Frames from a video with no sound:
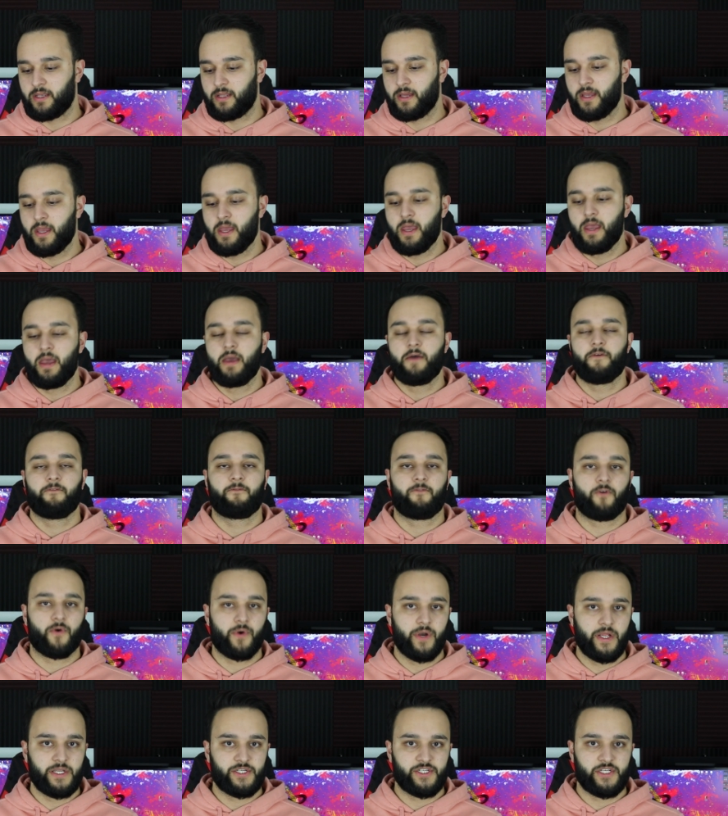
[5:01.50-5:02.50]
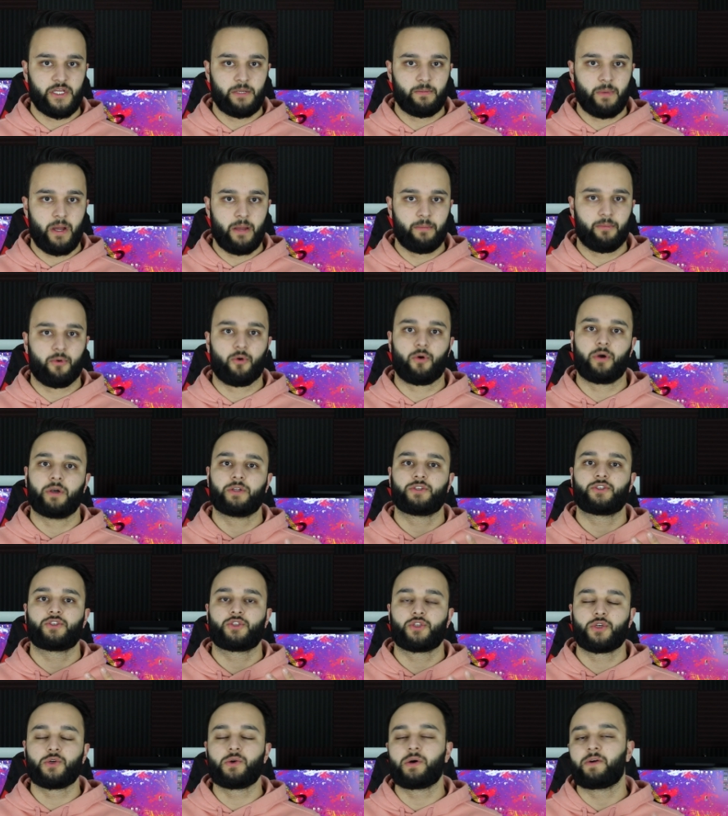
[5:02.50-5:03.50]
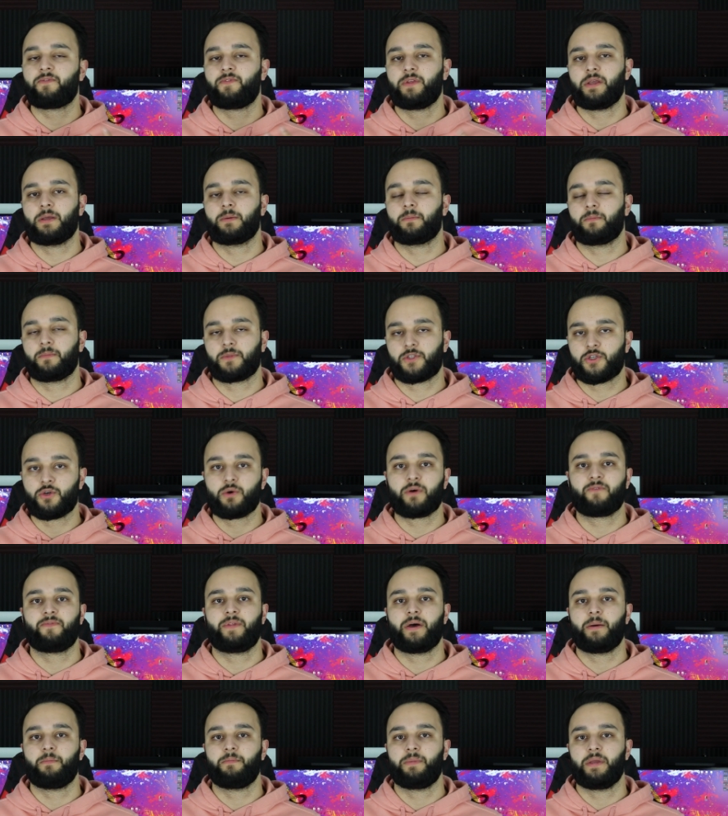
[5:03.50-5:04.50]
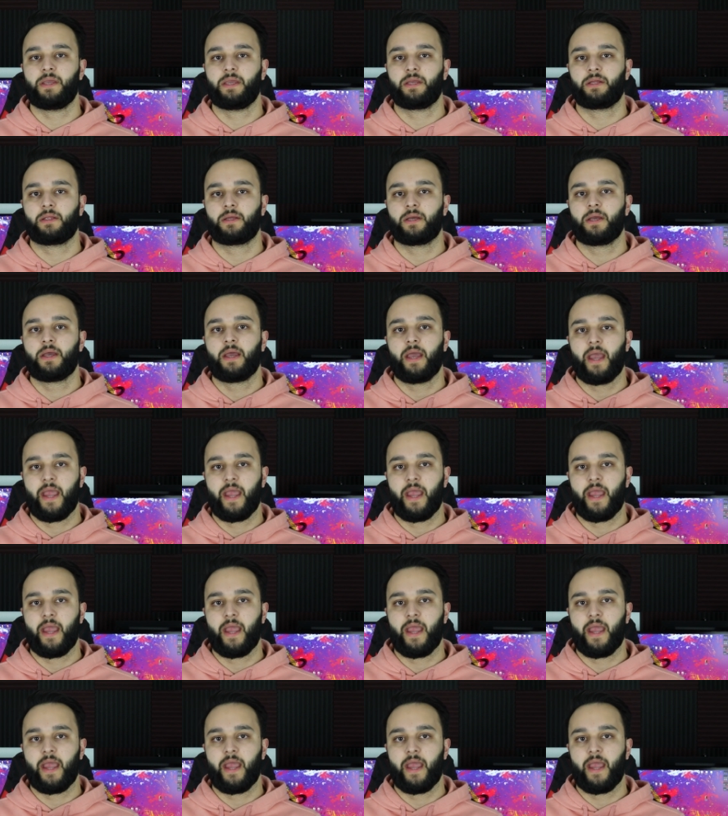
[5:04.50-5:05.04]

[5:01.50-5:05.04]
did. 4 HDMI ports, two of them being